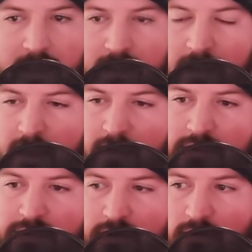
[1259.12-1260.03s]
Yeah,
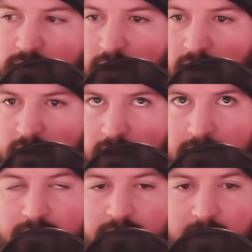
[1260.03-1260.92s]
so
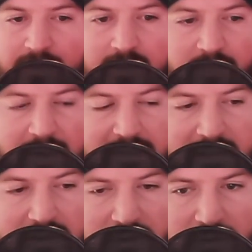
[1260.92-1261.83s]
I think the best
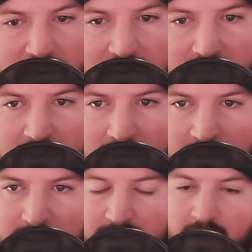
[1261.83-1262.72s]
thing to do is we're
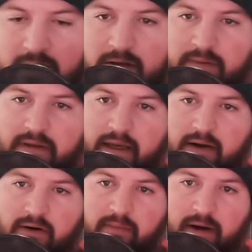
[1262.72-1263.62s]
going to talk a little bit
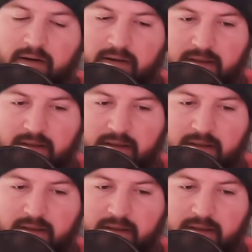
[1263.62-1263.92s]
later about